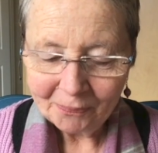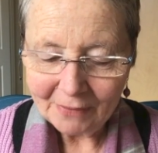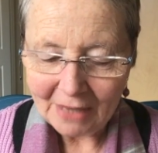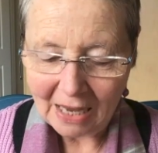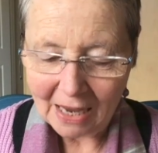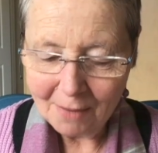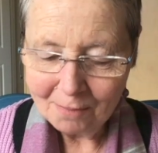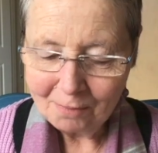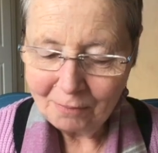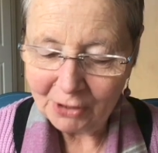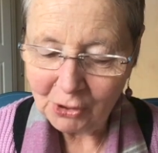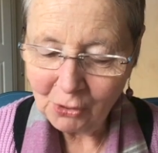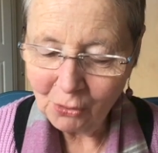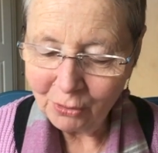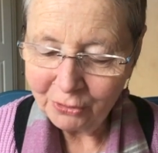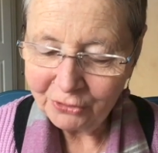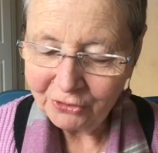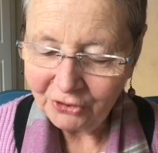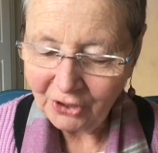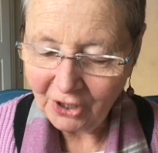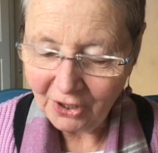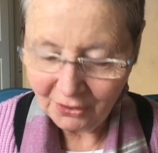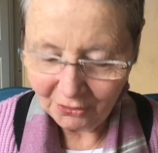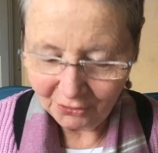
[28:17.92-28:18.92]
But
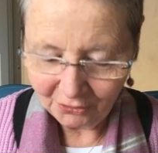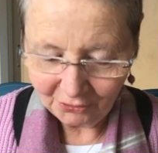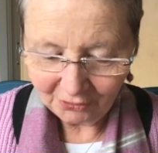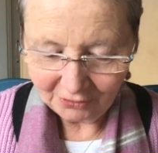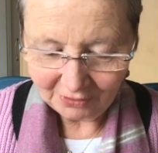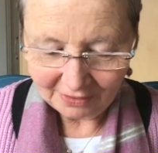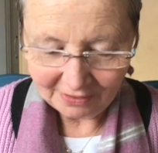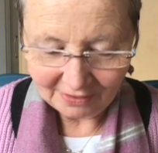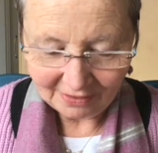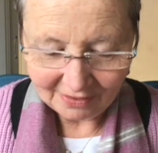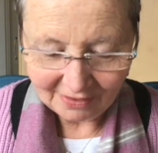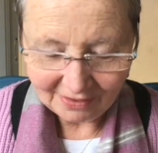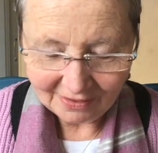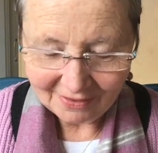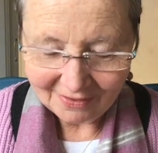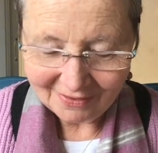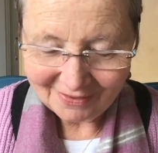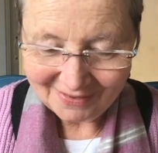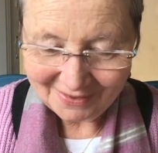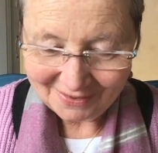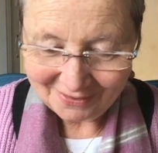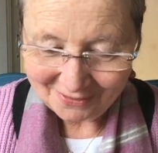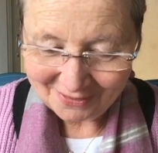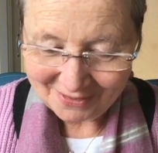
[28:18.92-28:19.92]
also, the